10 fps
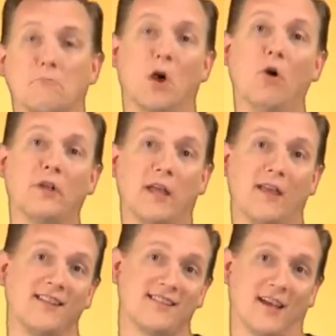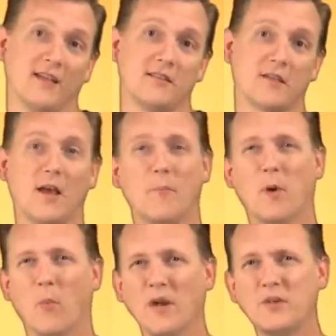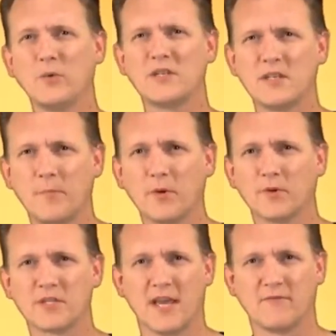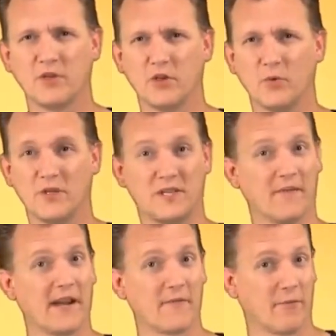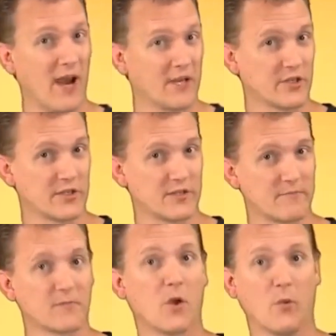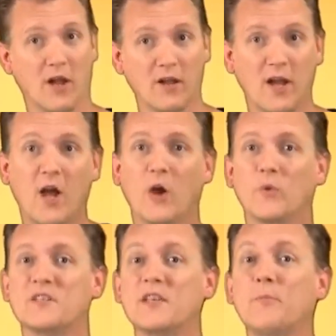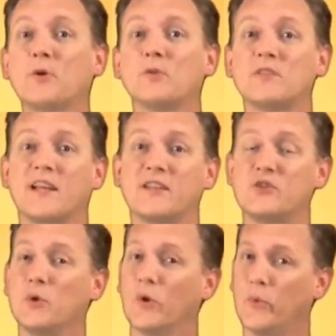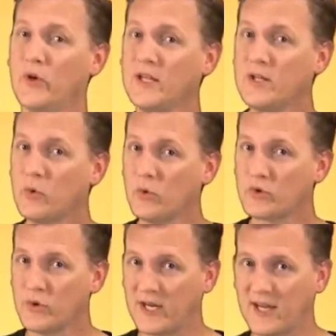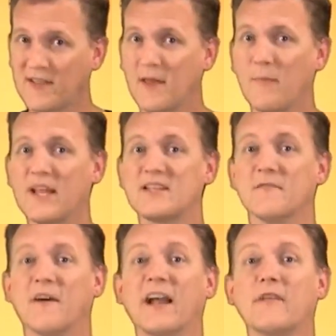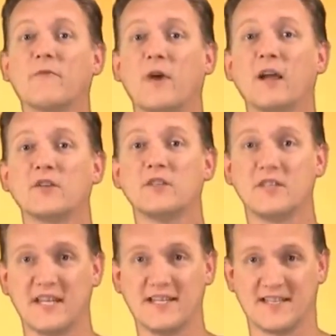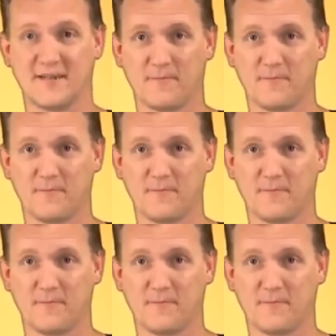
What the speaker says: Okay, that's nice. But what do reciprocals have to do with dividing fractions? Well, reciprocals let us do a really cool trick that makes dividing fractions easy.